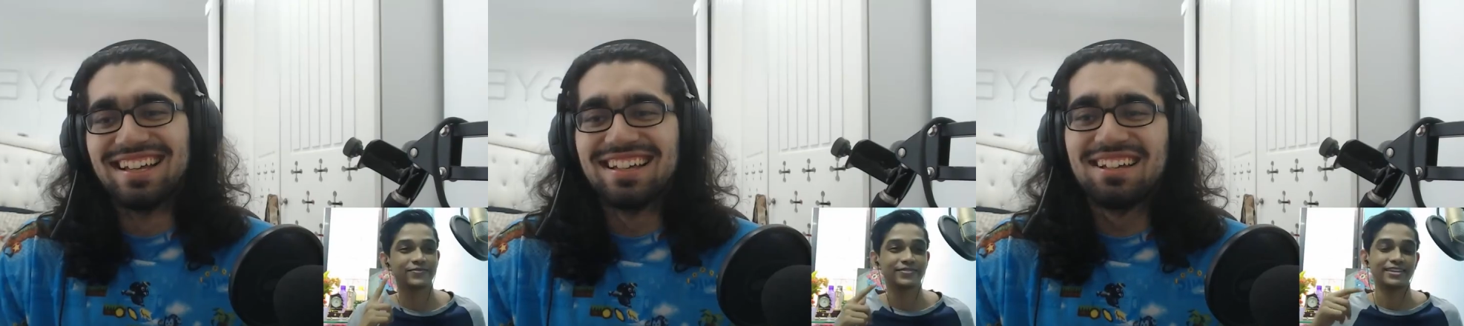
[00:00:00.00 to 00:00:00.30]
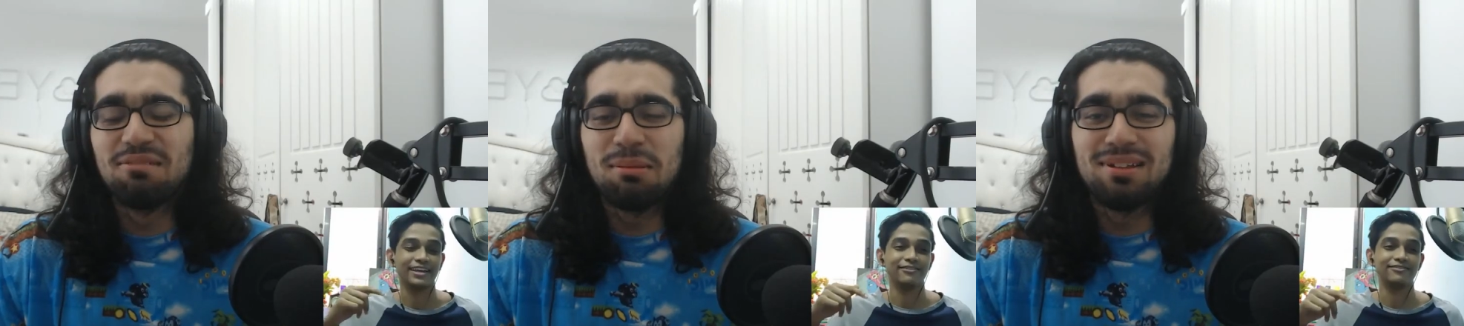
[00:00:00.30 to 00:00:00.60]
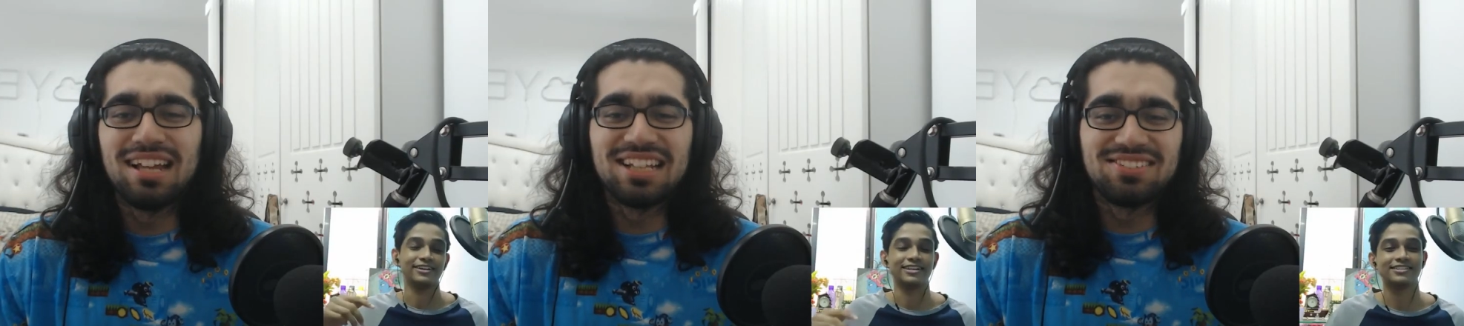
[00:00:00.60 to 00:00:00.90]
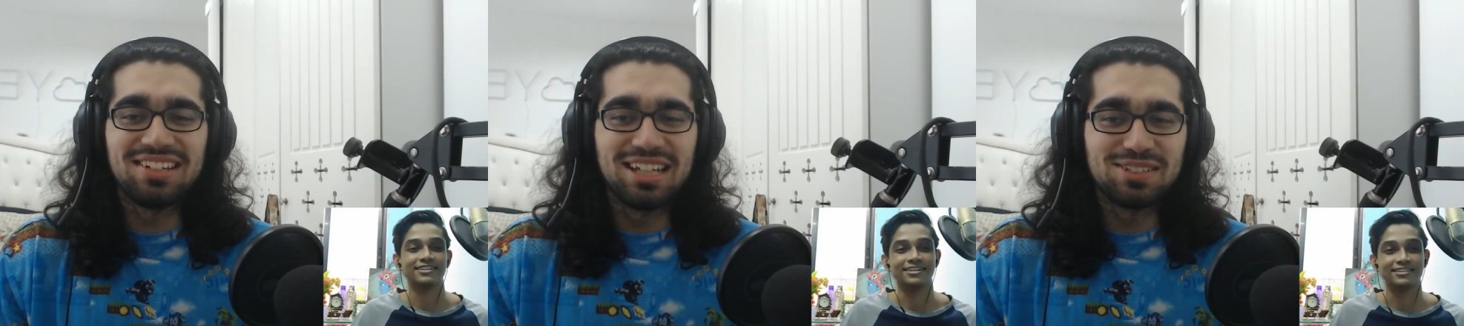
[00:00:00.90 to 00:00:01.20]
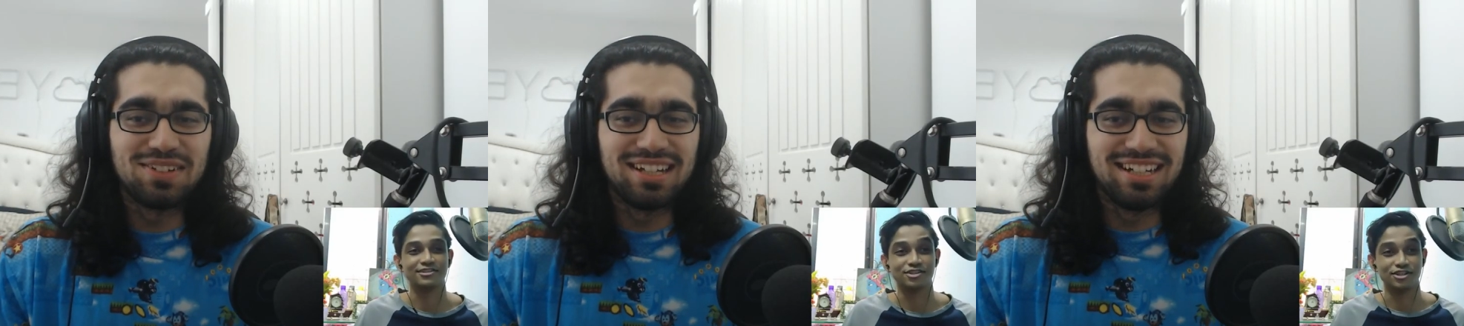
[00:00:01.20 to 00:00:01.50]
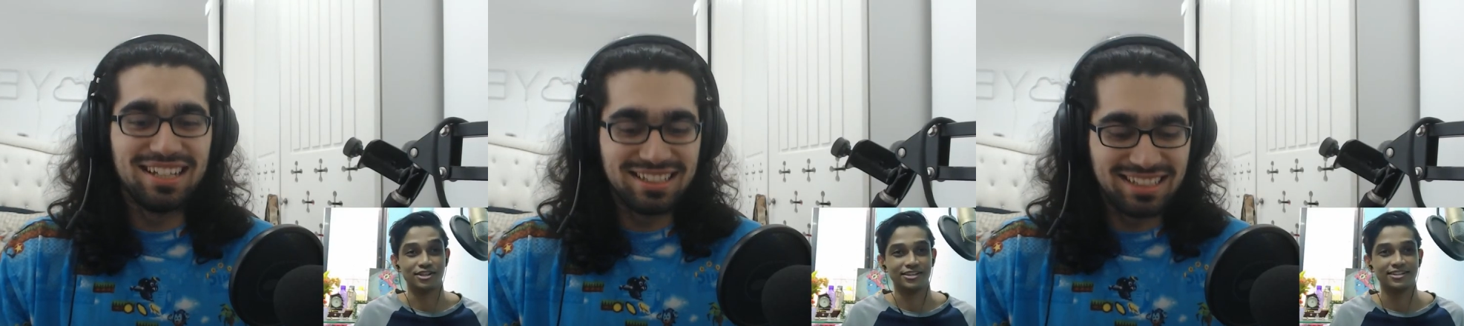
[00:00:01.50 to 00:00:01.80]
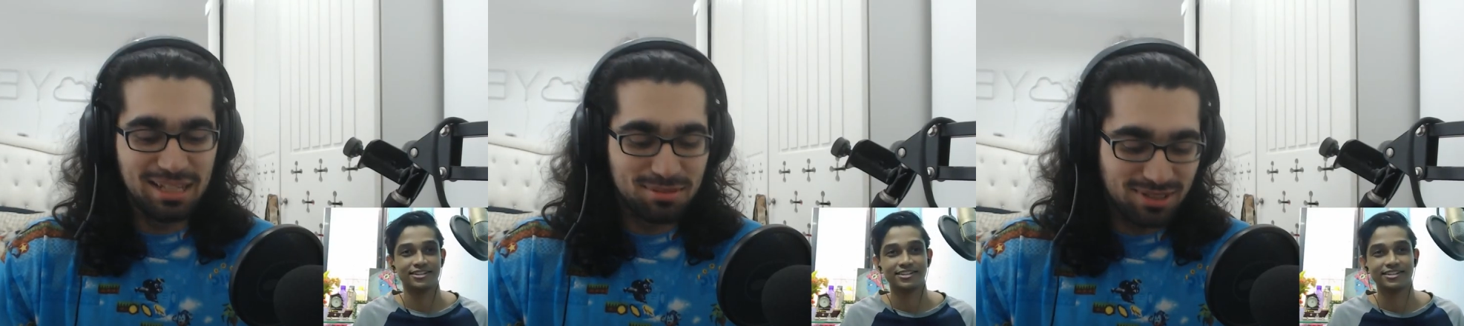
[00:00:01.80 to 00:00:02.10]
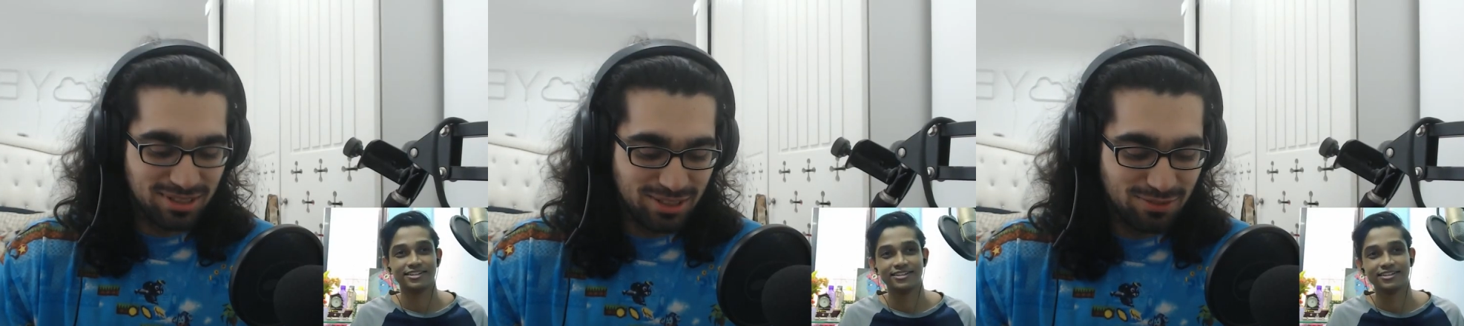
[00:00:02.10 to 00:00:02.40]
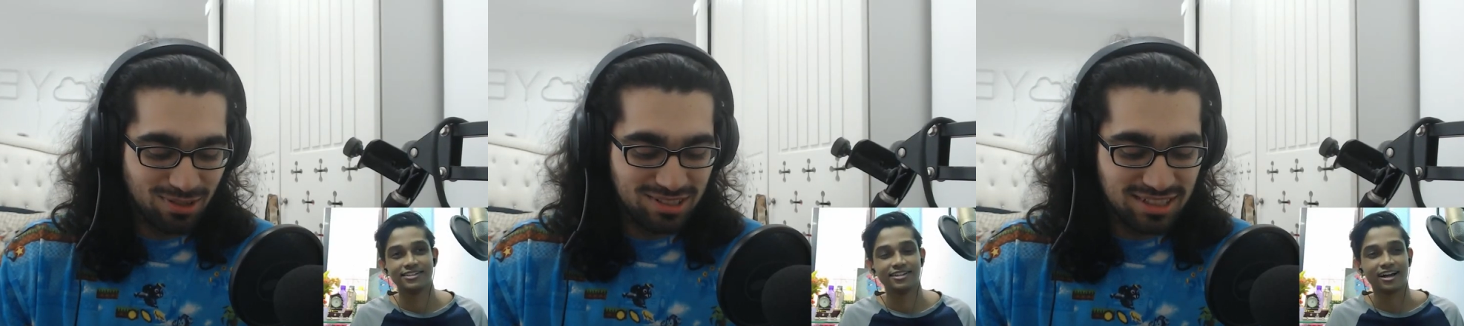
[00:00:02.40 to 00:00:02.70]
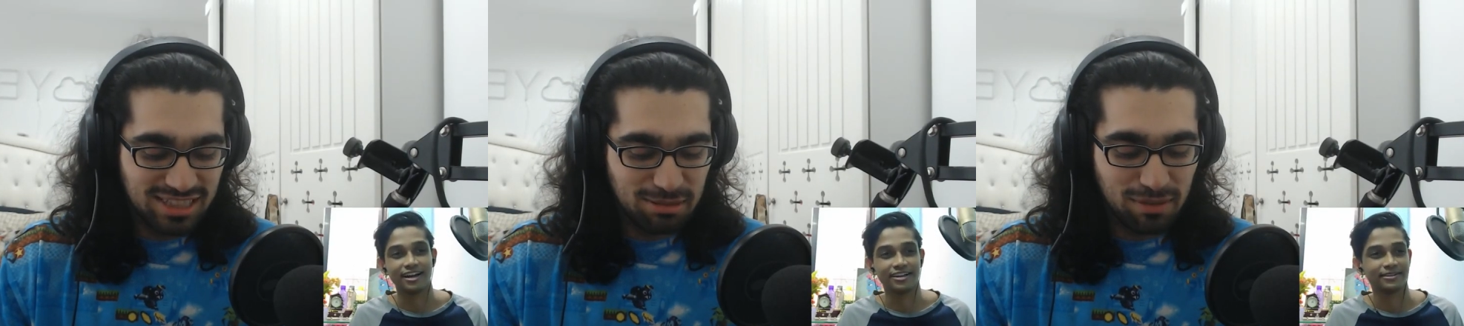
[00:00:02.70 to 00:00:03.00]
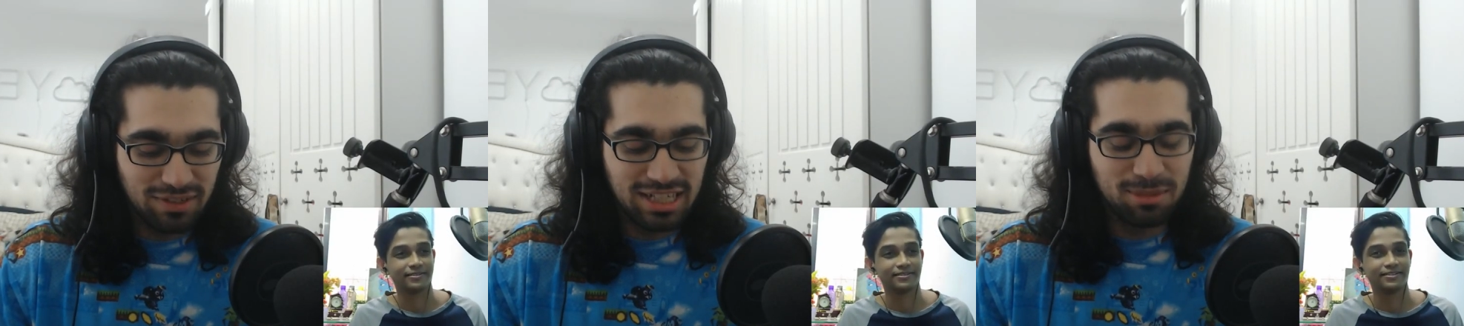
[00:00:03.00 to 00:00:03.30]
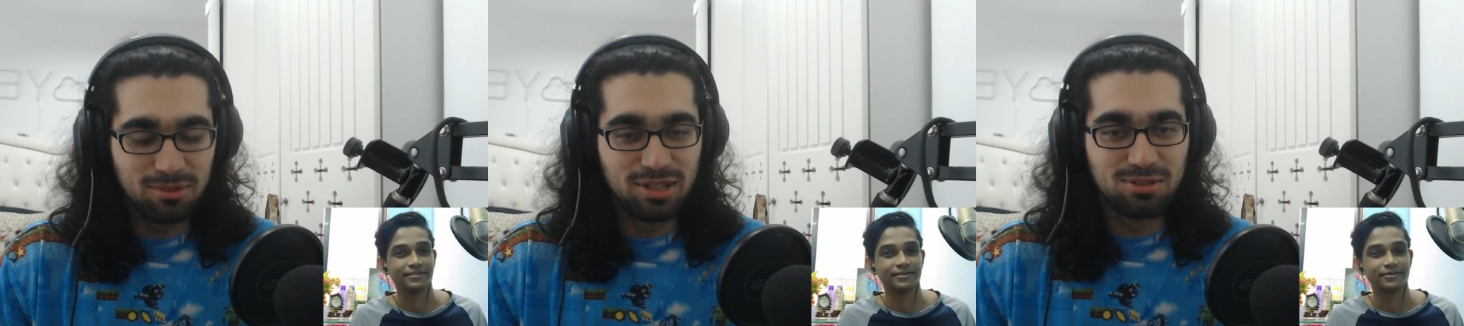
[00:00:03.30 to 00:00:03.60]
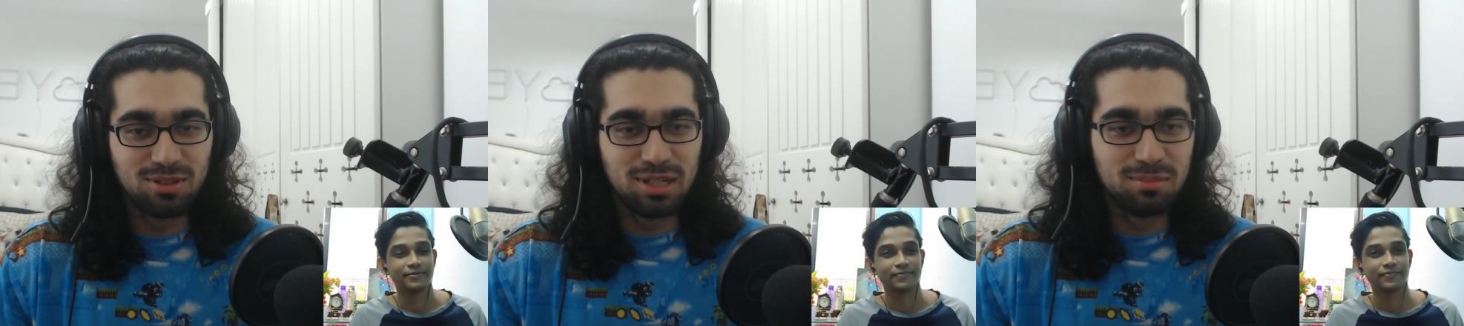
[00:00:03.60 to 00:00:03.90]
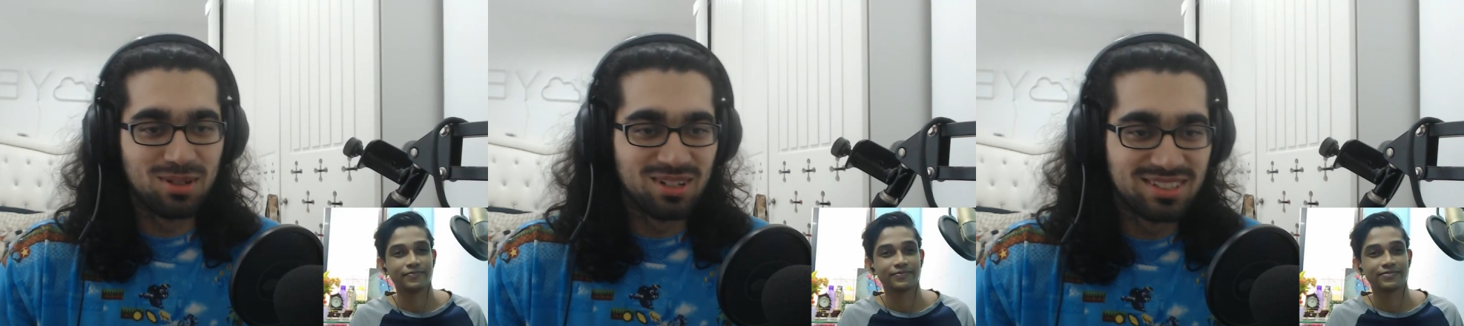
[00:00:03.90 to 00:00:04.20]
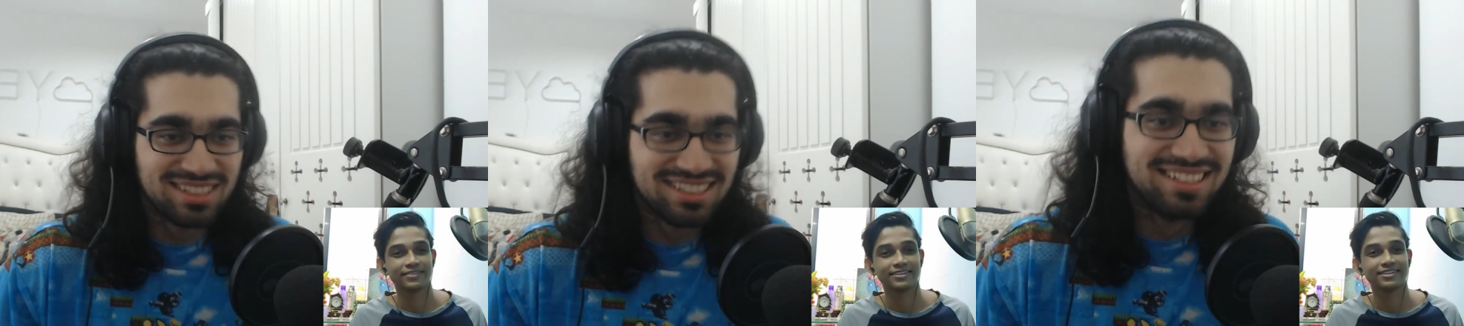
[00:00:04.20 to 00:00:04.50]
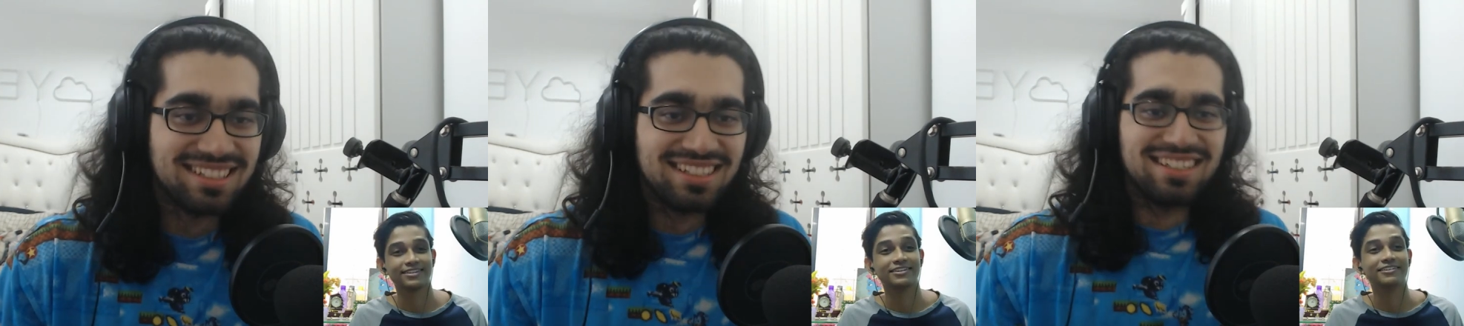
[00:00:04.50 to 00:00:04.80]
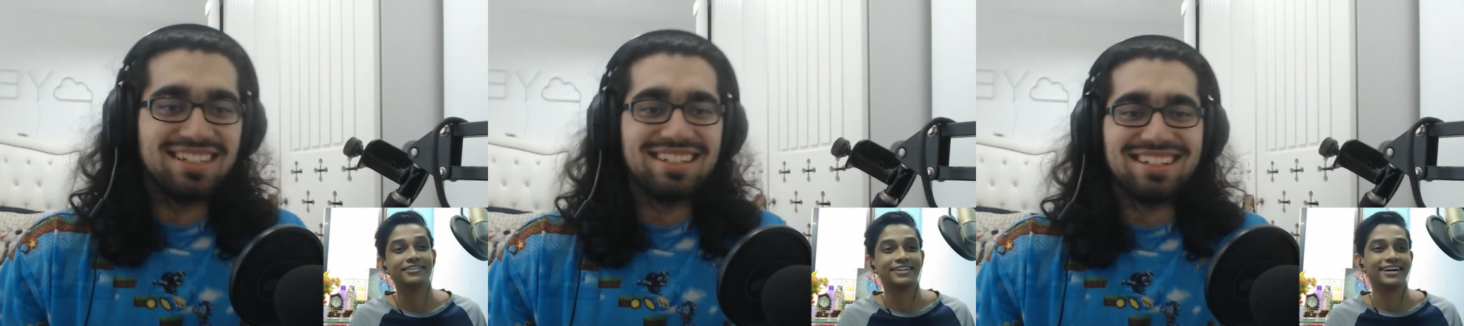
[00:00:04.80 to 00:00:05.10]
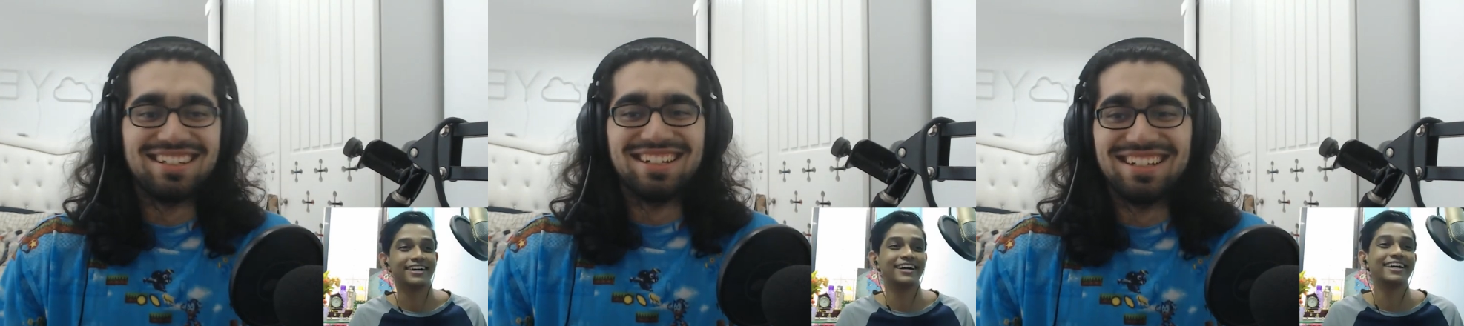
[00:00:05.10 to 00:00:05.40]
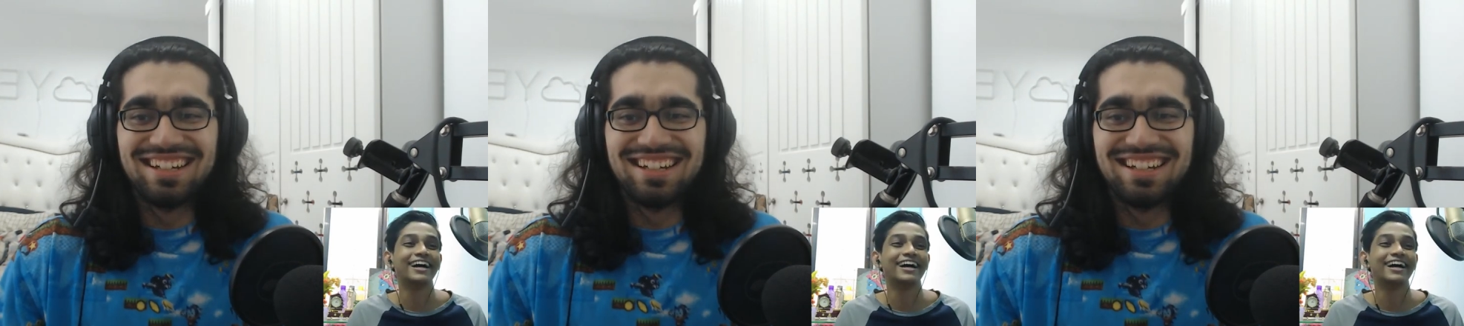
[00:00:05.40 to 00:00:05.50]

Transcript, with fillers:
Speaker 1: Maybe that's why, yes, finally he sleeps, because he falls asleep every time going through inbox. Oh, yeah.